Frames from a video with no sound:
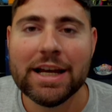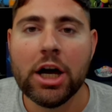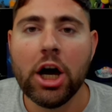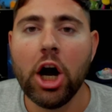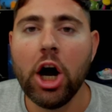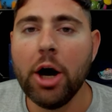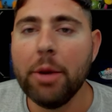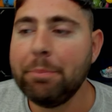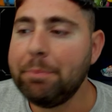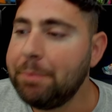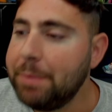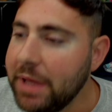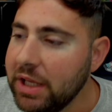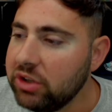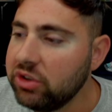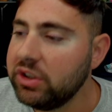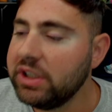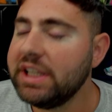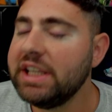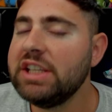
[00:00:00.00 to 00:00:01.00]

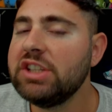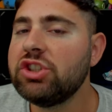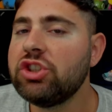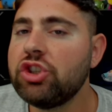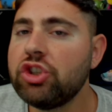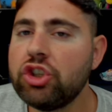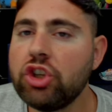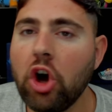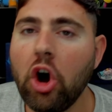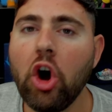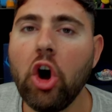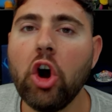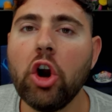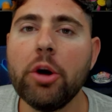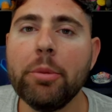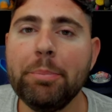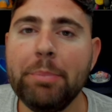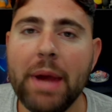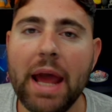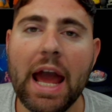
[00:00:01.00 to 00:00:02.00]
abilities,
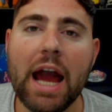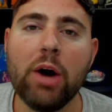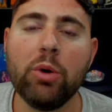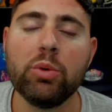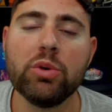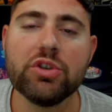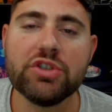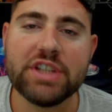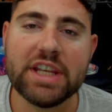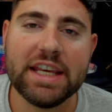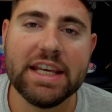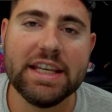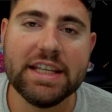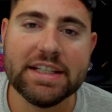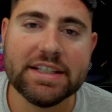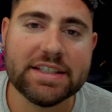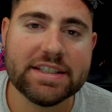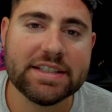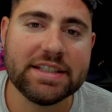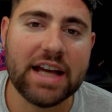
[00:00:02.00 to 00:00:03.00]
star powers
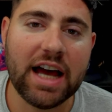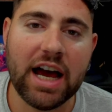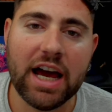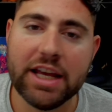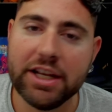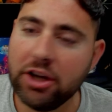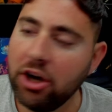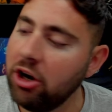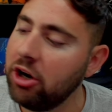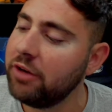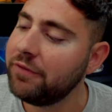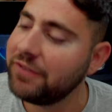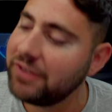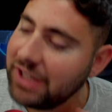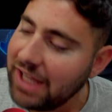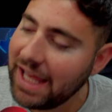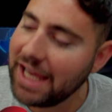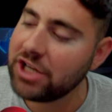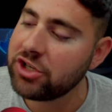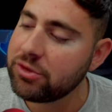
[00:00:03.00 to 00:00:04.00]
inside of
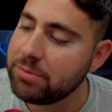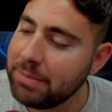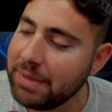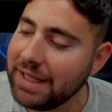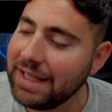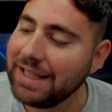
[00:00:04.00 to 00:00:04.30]
Clash Mini.